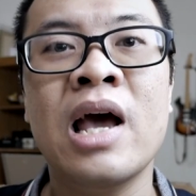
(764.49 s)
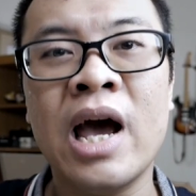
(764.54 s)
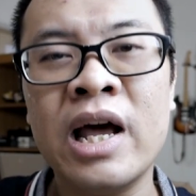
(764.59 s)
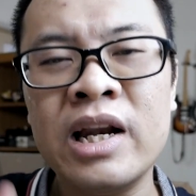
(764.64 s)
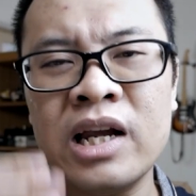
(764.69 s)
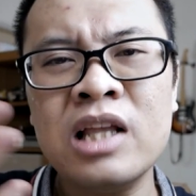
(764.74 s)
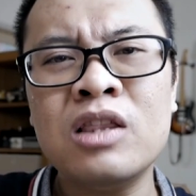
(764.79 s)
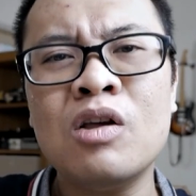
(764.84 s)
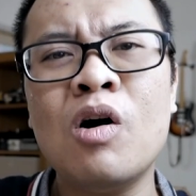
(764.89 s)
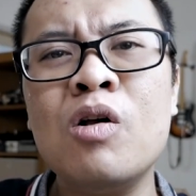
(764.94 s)

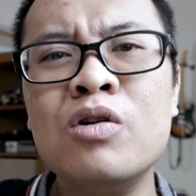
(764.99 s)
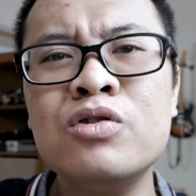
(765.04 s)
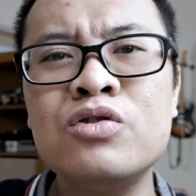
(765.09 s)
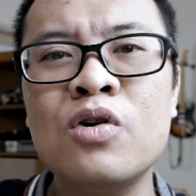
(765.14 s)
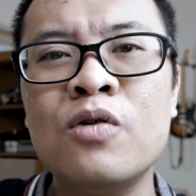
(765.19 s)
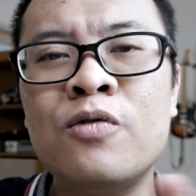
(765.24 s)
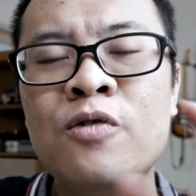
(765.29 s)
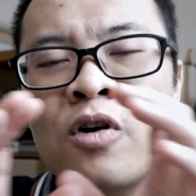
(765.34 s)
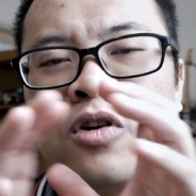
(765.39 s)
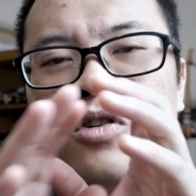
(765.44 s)
and it
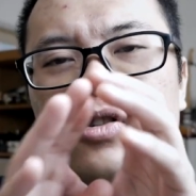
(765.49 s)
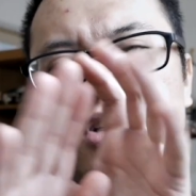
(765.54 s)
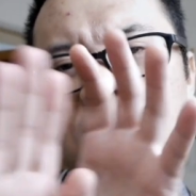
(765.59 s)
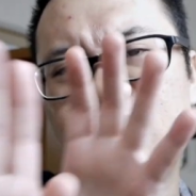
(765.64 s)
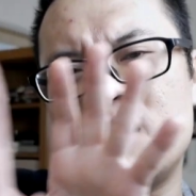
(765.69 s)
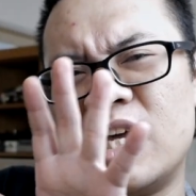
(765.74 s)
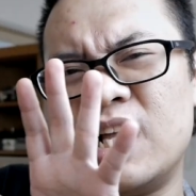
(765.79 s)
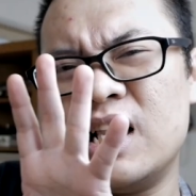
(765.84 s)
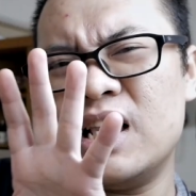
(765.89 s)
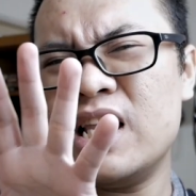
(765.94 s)
also
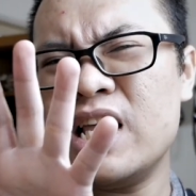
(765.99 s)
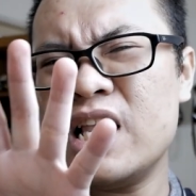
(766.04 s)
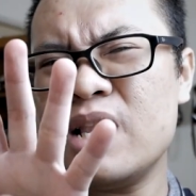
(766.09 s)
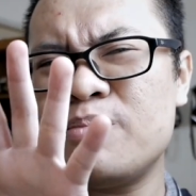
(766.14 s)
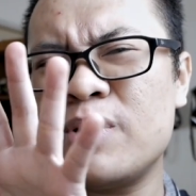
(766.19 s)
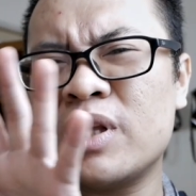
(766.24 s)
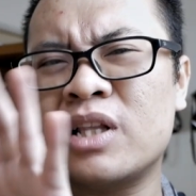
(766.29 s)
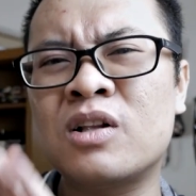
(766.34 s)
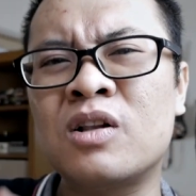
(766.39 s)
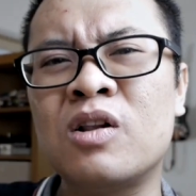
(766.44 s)
focuses a
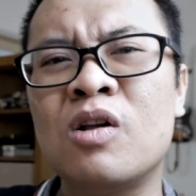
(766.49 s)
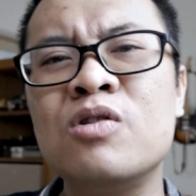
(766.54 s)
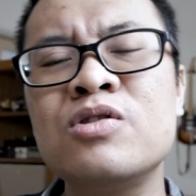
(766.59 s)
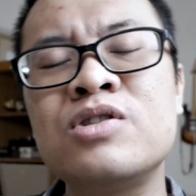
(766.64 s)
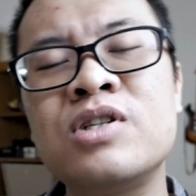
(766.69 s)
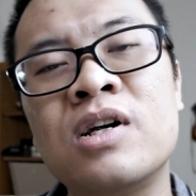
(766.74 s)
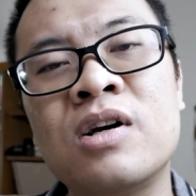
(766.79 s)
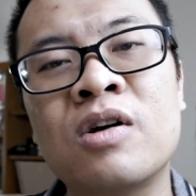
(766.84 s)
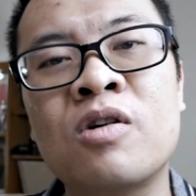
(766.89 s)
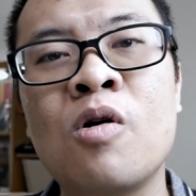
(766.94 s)
little bit
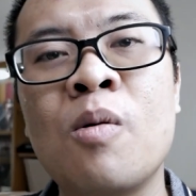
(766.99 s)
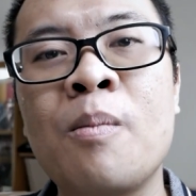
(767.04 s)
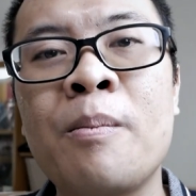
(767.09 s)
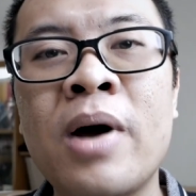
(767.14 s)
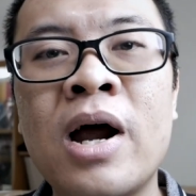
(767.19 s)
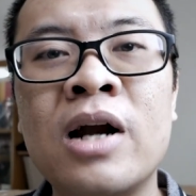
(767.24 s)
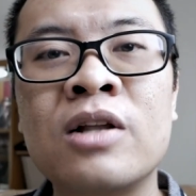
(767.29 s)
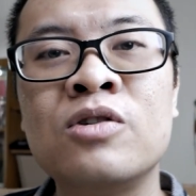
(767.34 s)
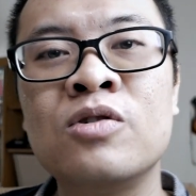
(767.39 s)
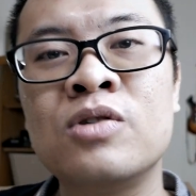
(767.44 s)
closer
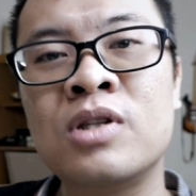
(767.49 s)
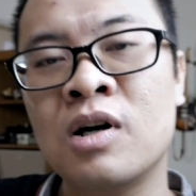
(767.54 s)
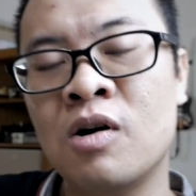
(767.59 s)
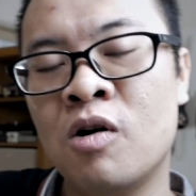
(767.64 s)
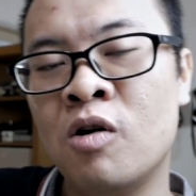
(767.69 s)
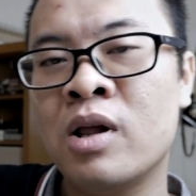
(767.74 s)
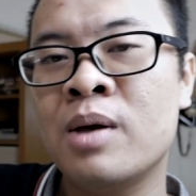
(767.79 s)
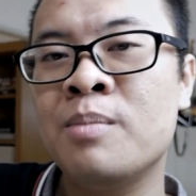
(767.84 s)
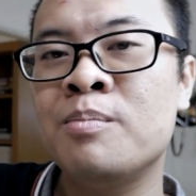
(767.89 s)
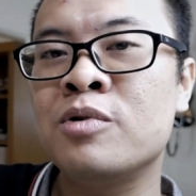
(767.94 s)
compared to the
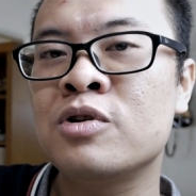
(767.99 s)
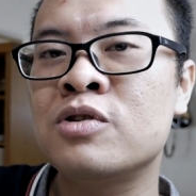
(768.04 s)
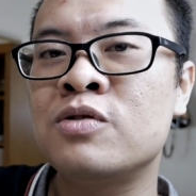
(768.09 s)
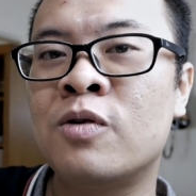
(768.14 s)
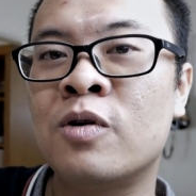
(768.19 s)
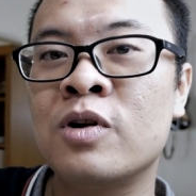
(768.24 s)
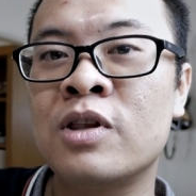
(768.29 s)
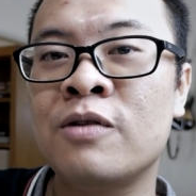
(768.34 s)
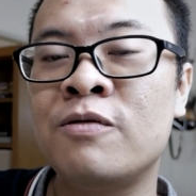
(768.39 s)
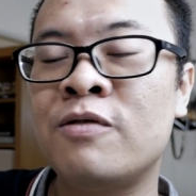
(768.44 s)
Olympus
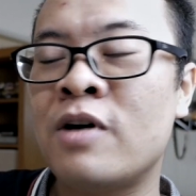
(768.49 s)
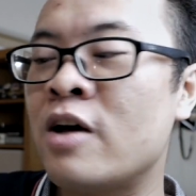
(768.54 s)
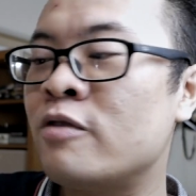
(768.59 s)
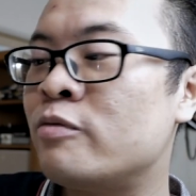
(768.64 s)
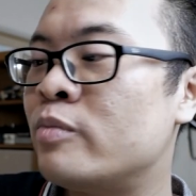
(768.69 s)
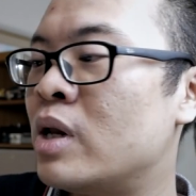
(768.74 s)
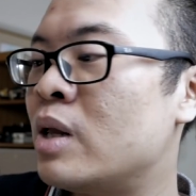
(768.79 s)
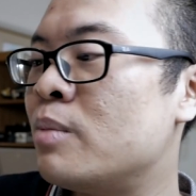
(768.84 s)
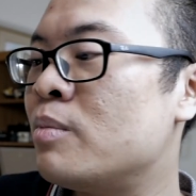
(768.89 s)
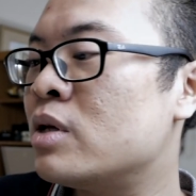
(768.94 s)

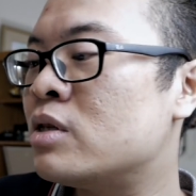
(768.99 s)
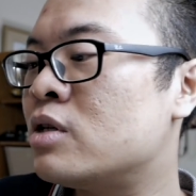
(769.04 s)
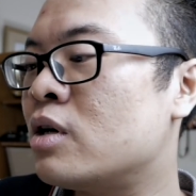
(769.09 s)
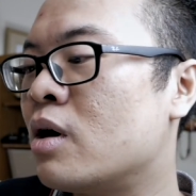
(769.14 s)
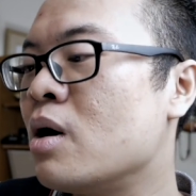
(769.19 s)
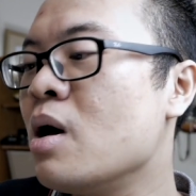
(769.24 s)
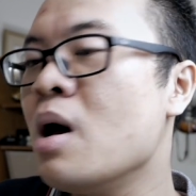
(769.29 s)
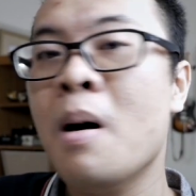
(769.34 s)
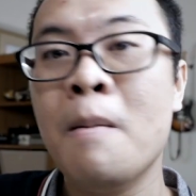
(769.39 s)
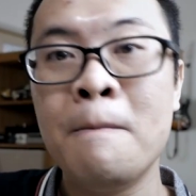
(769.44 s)
forty-five
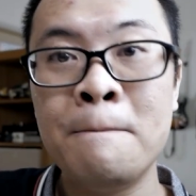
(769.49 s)
millimeter.